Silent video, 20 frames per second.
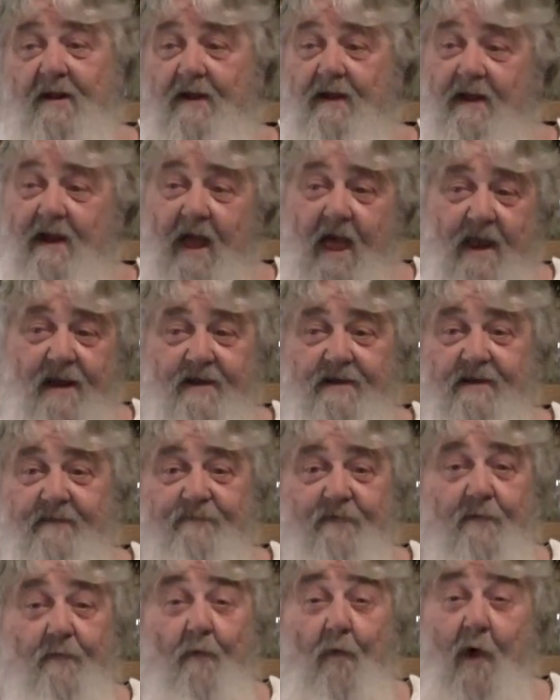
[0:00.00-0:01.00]
a lot of
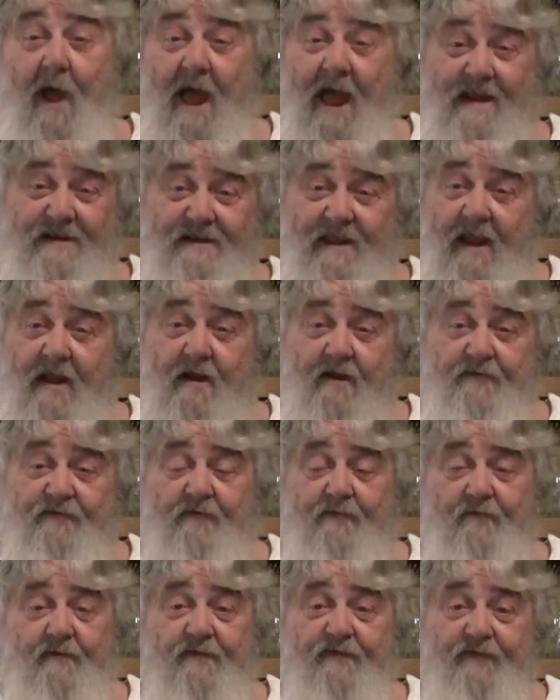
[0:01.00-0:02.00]
different wine
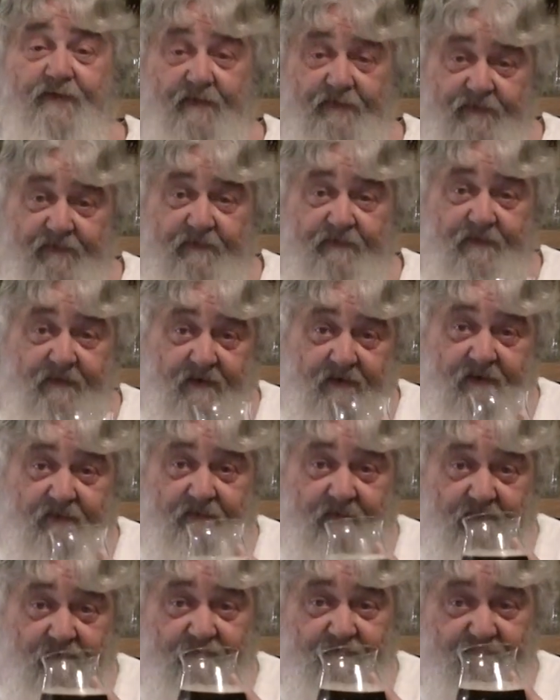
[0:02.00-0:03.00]
characteristics in
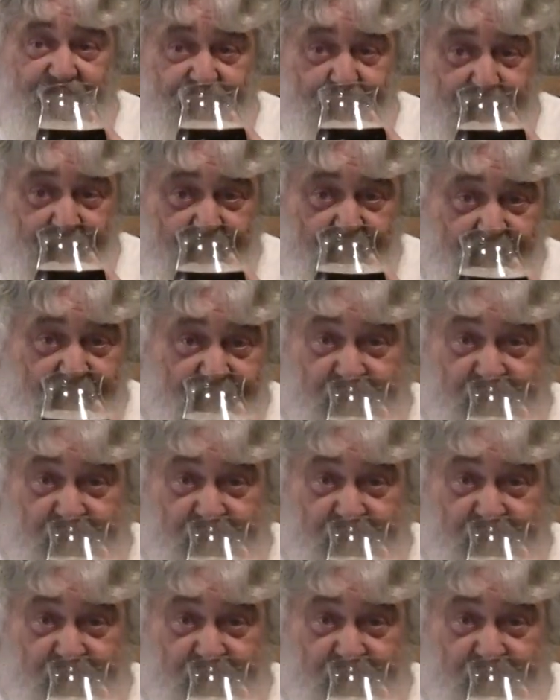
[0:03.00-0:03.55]
this beer,